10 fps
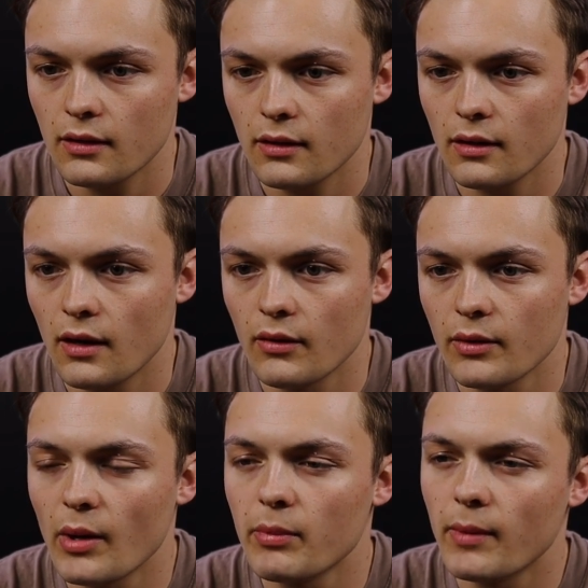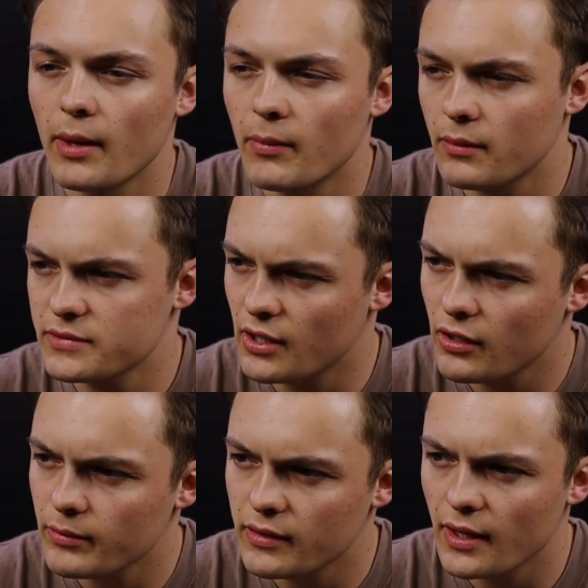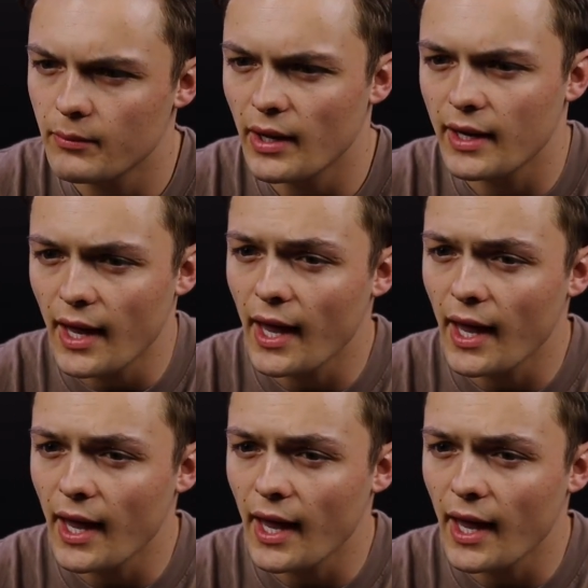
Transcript: remember my mom telling me that my